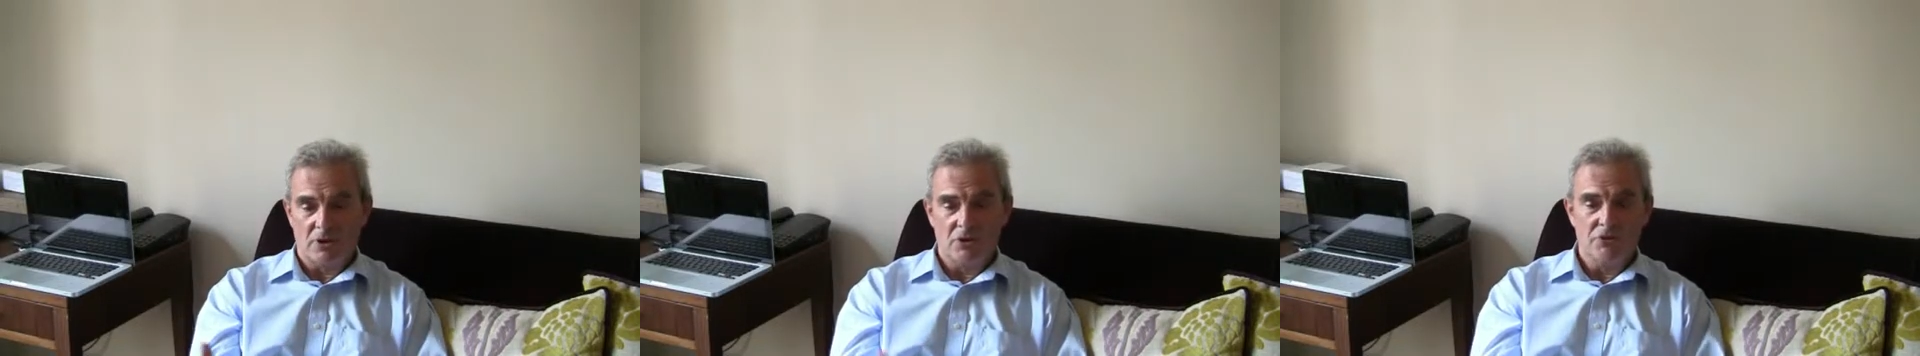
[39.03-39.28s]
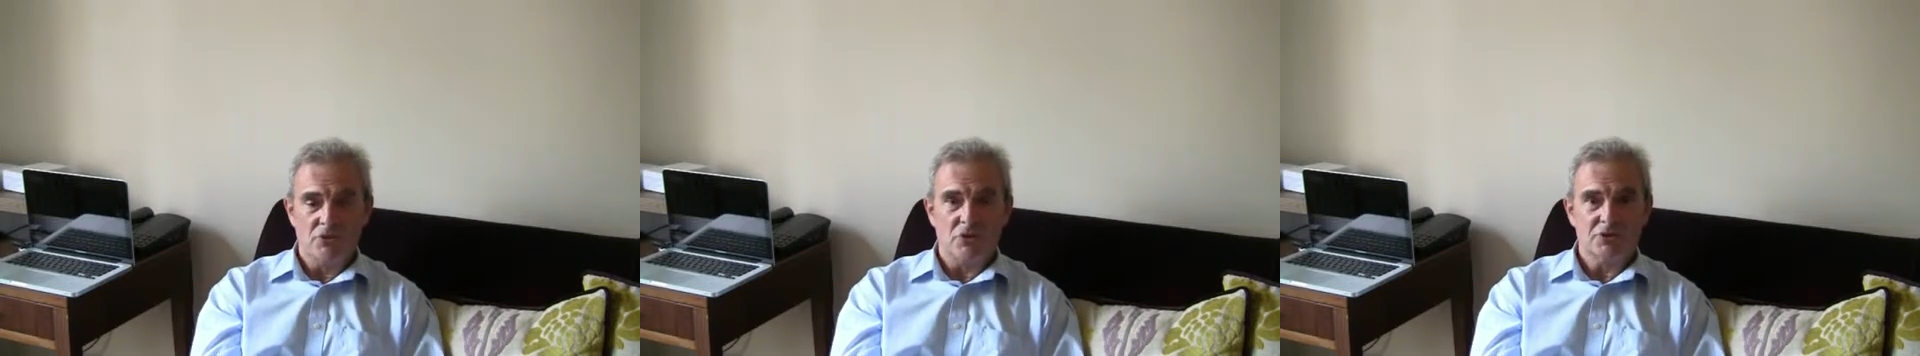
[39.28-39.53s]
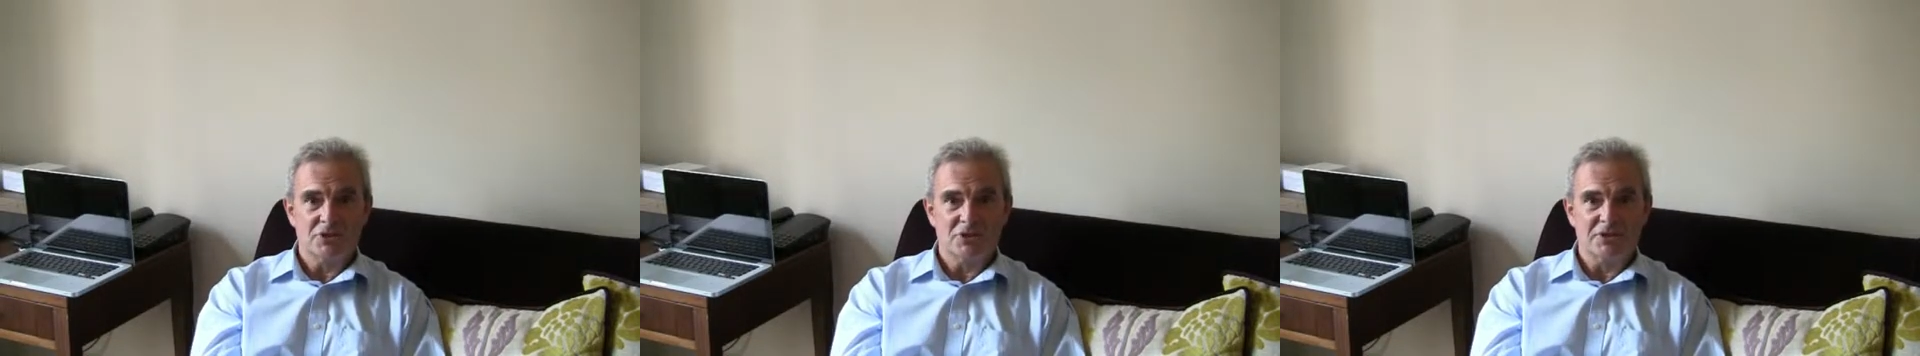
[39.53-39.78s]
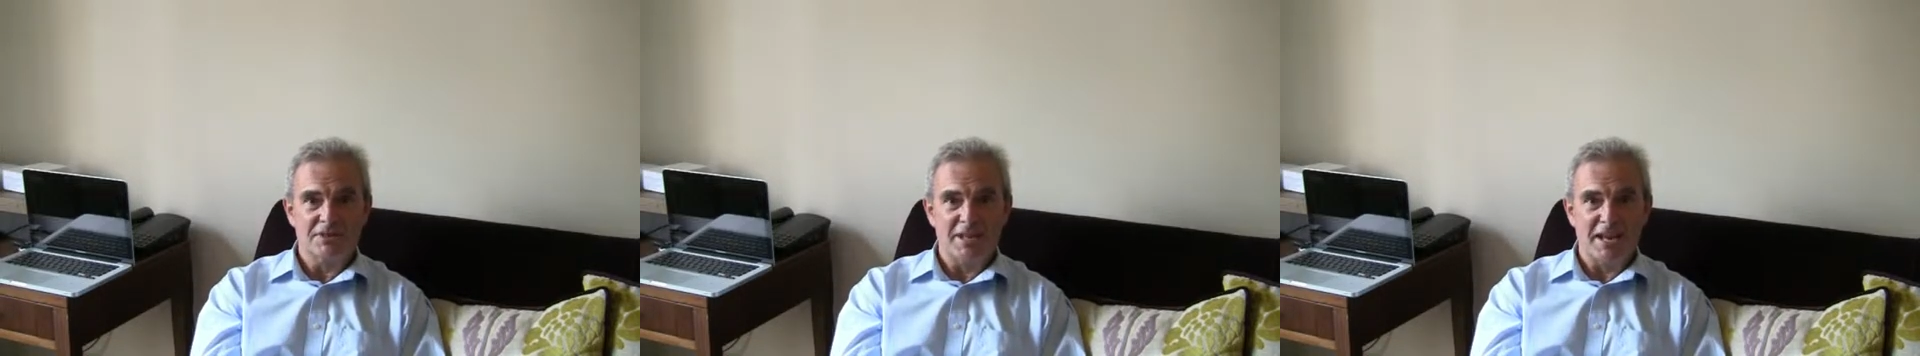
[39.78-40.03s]
you've got
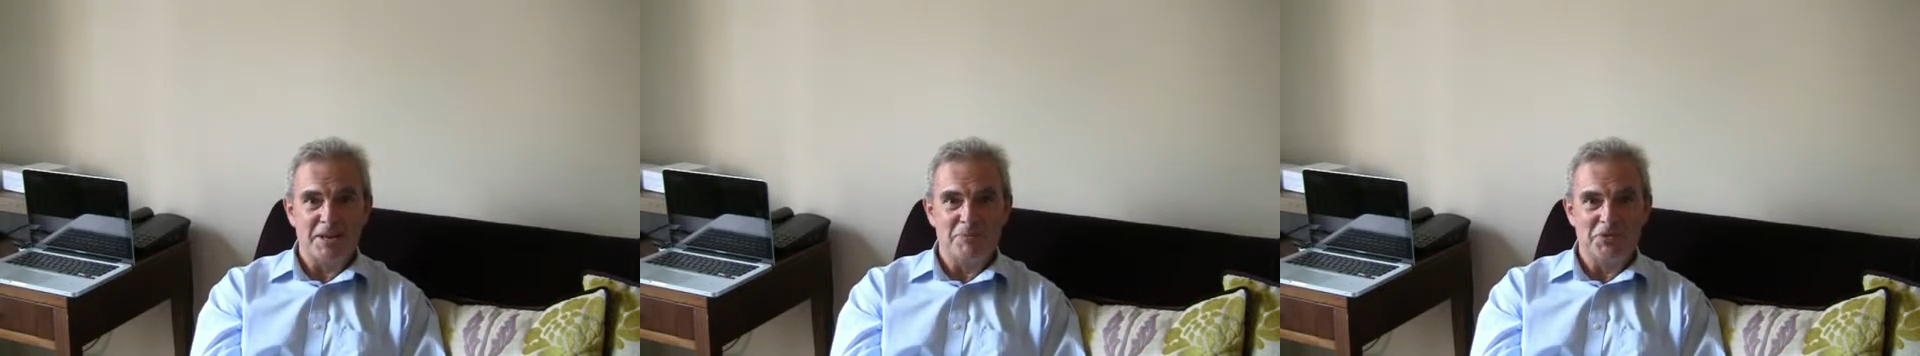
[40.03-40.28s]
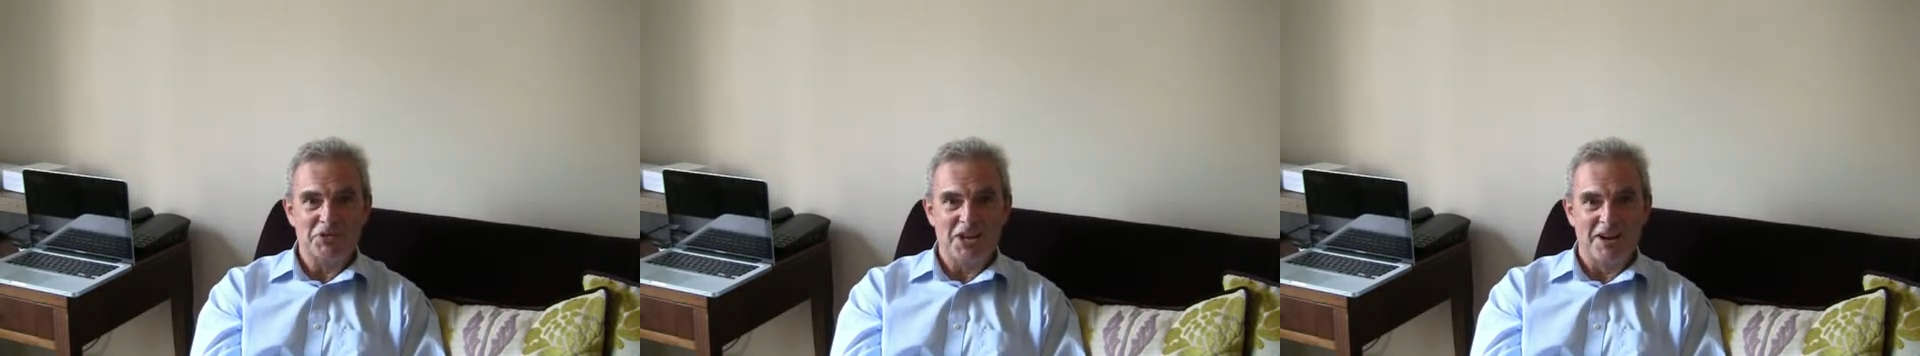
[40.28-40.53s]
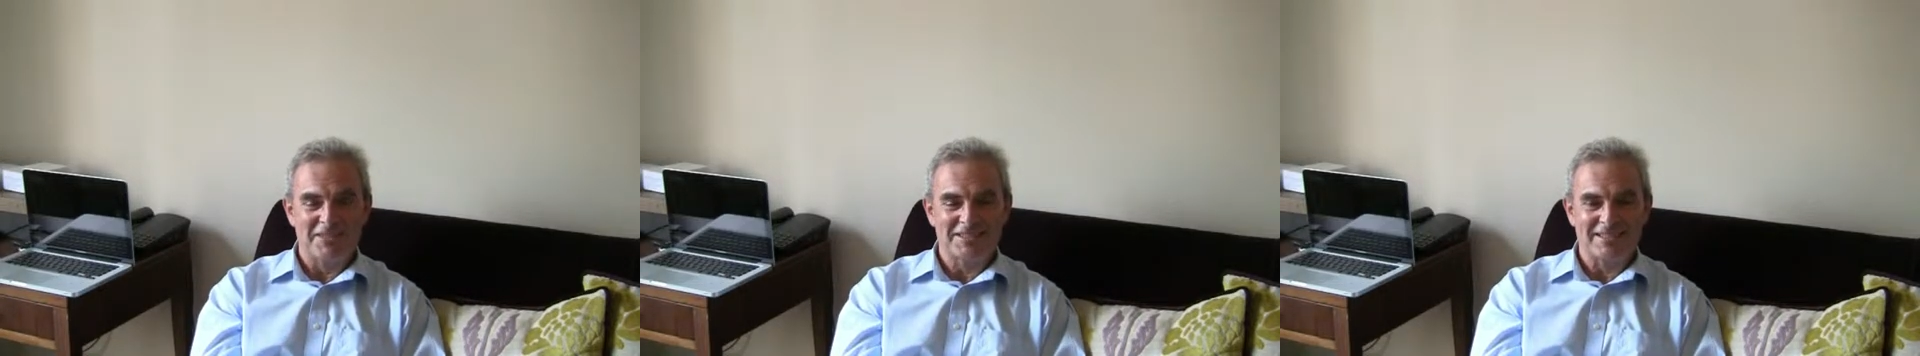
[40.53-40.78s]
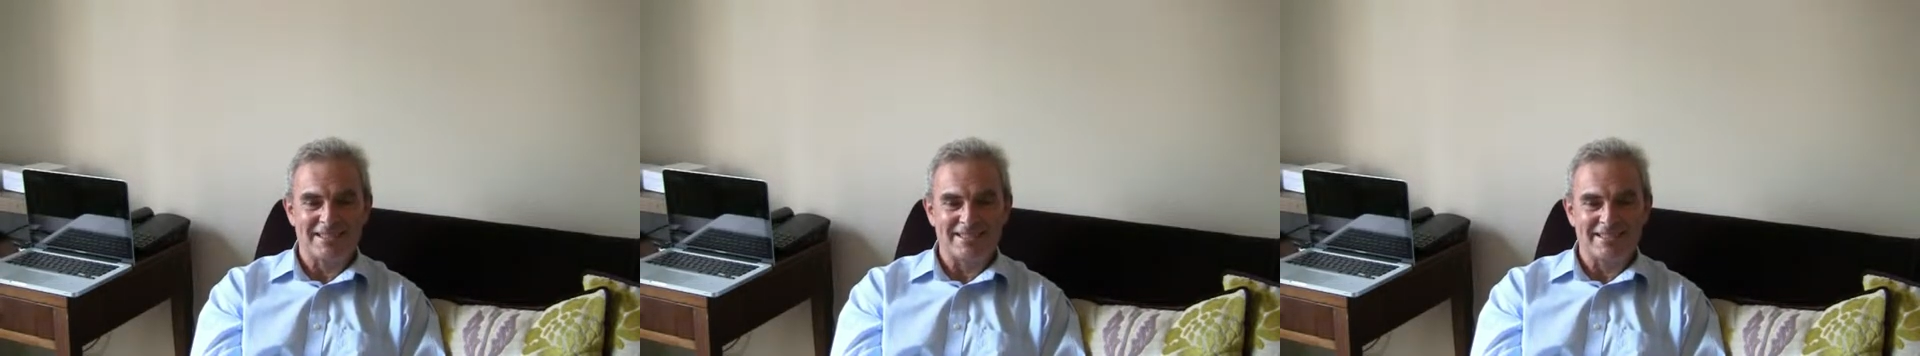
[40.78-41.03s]
to name the
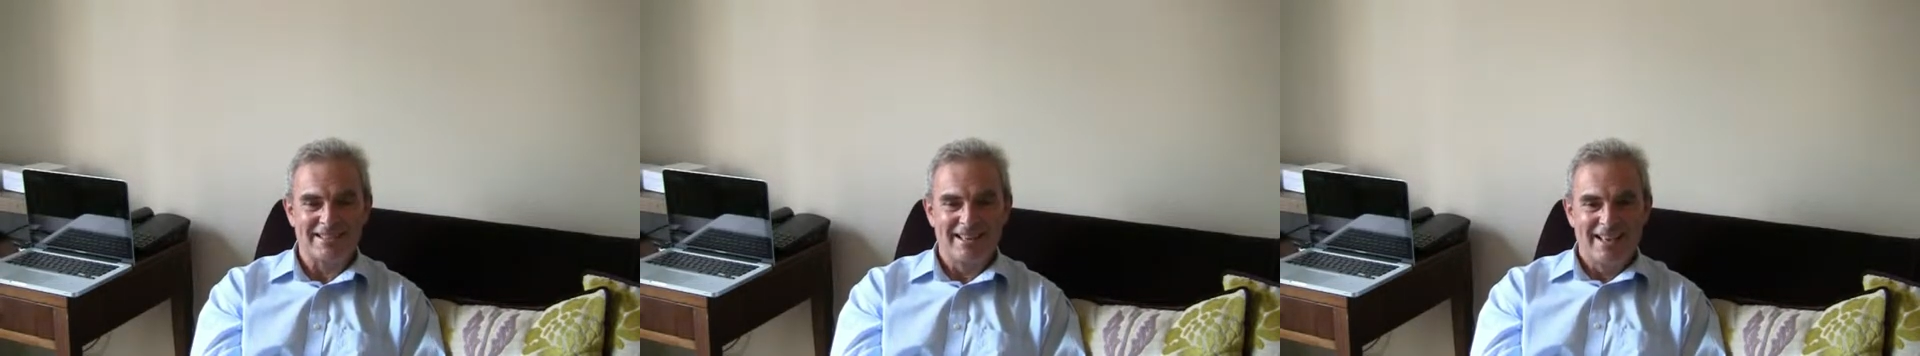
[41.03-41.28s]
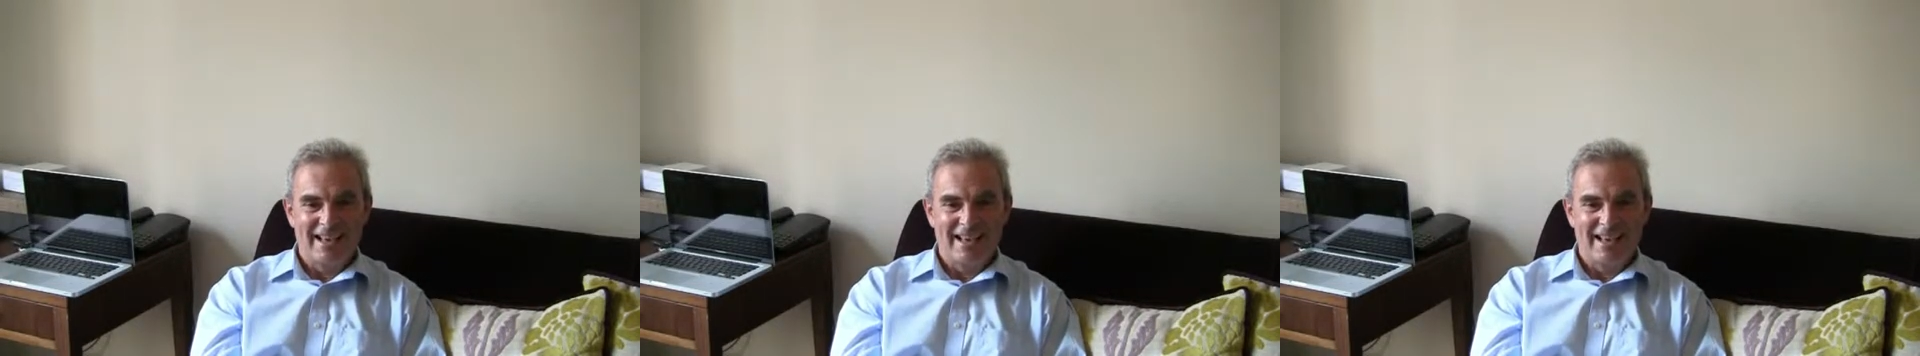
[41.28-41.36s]
charities.